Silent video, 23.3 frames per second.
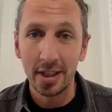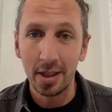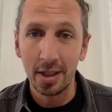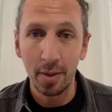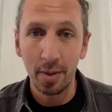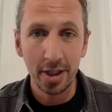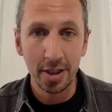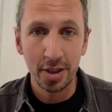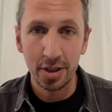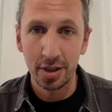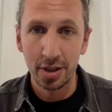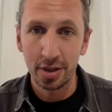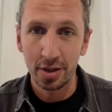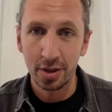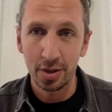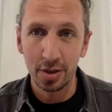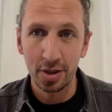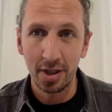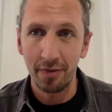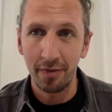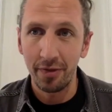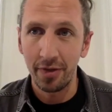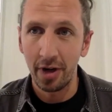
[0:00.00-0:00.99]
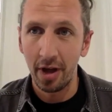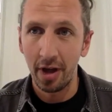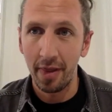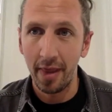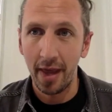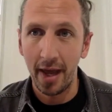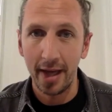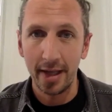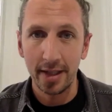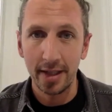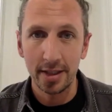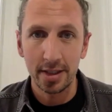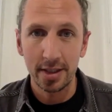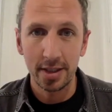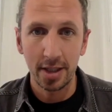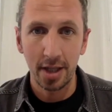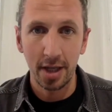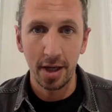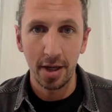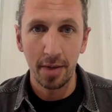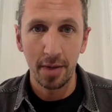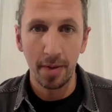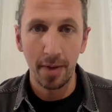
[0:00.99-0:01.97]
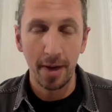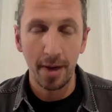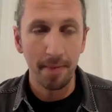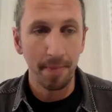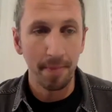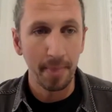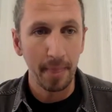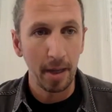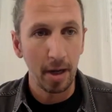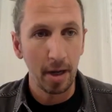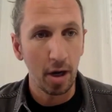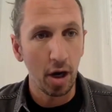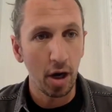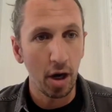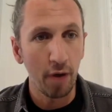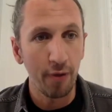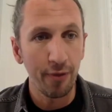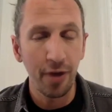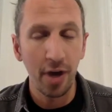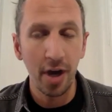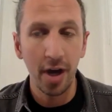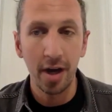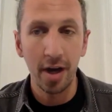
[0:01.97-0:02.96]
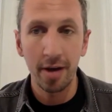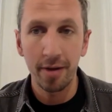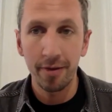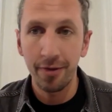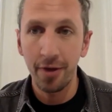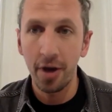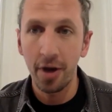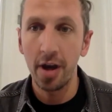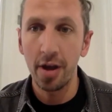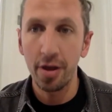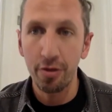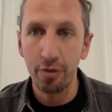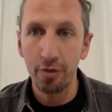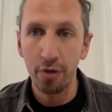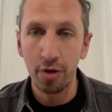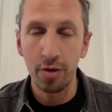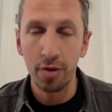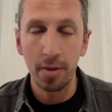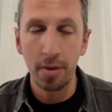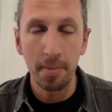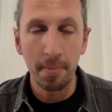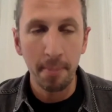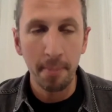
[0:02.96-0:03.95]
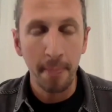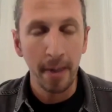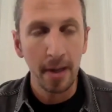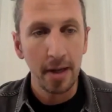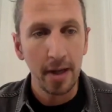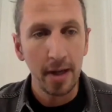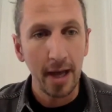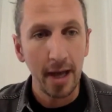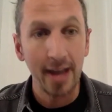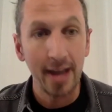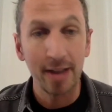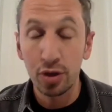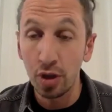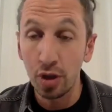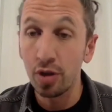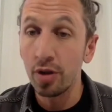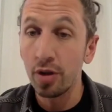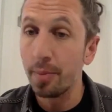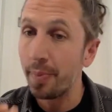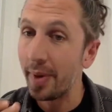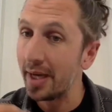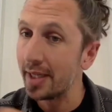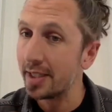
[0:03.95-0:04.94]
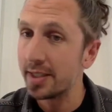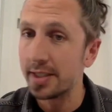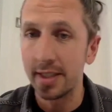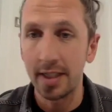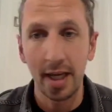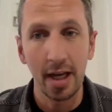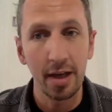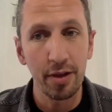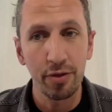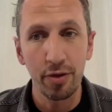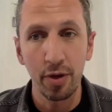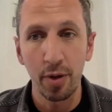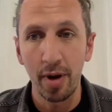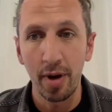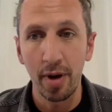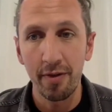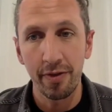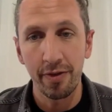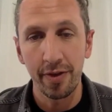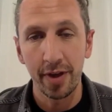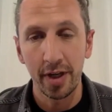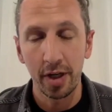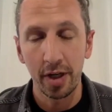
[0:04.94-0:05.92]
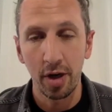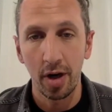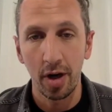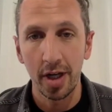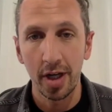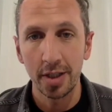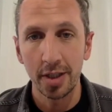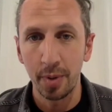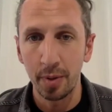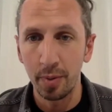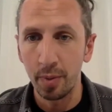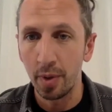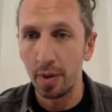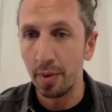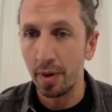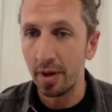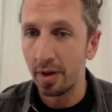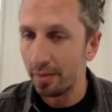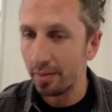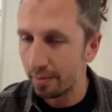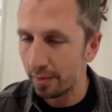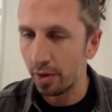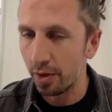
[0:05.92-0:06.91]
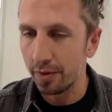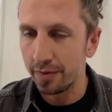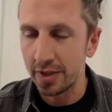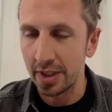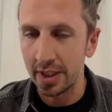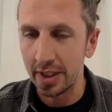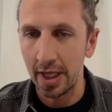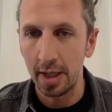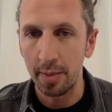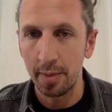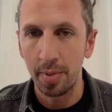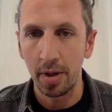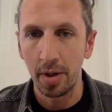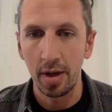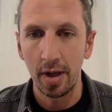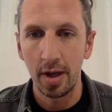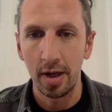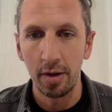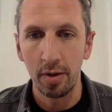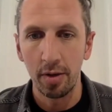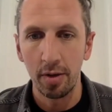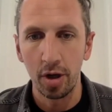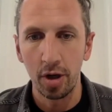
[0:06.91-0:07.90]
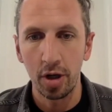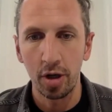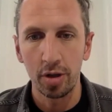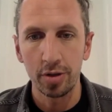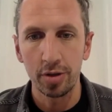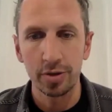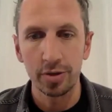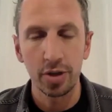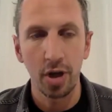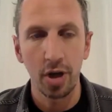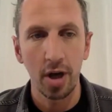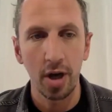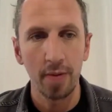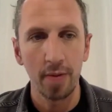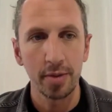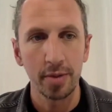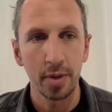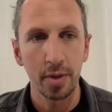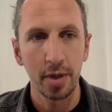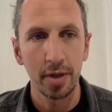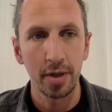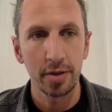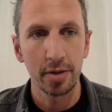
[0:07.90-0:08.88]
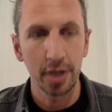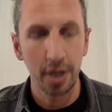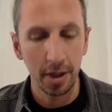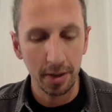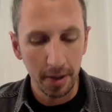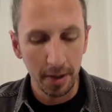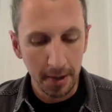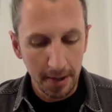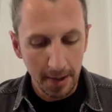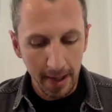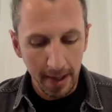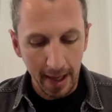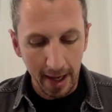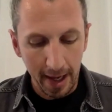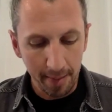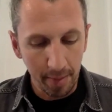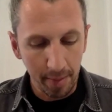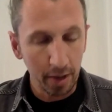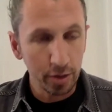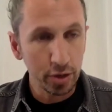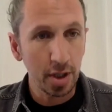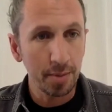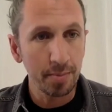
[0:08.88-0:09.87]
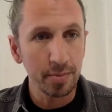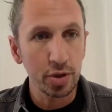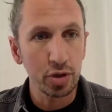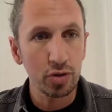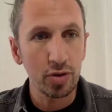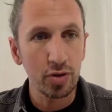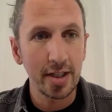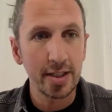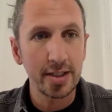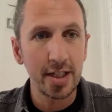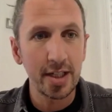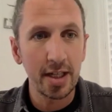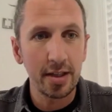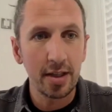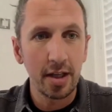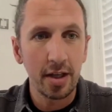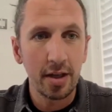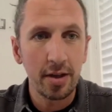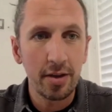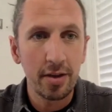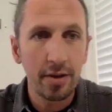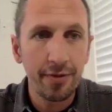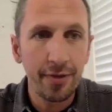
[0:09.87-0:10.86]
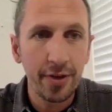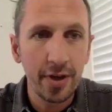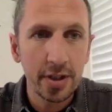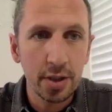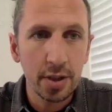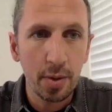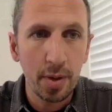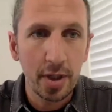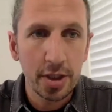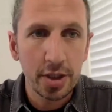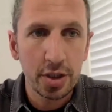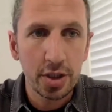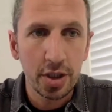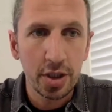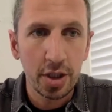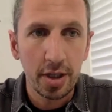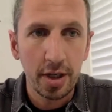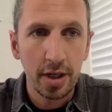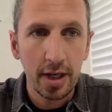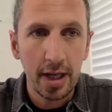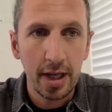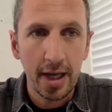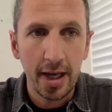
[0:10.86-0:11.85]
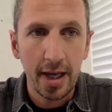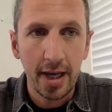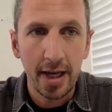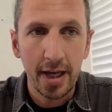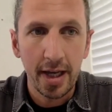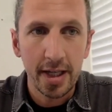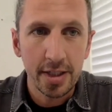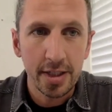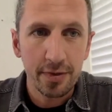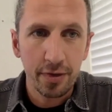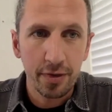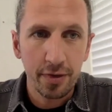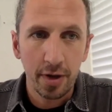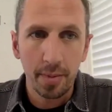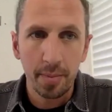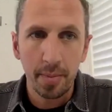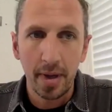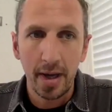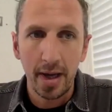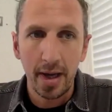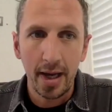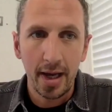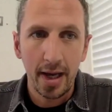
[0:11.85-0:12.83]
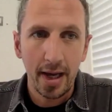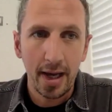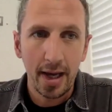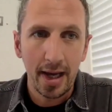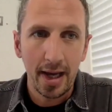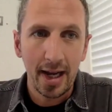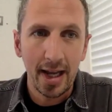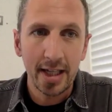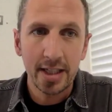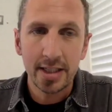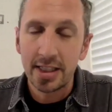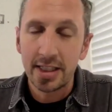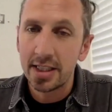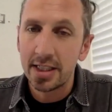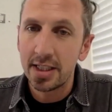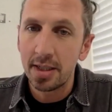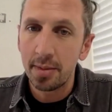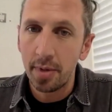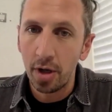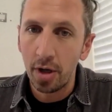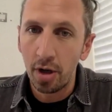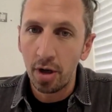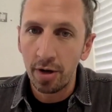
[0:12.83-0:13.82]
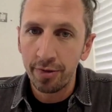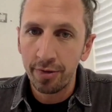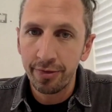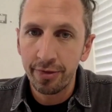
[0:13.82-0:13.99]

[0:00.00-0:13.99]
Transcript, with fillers: questions or something like that. Great, so, great, um, great. Fire, fire through them. Uh, do the best to get through everything, guys, but we will obviously keep an, a little look on time as well. So um, I'll jump straight in. The, the first question uh, is from uh, Alexei Simonov.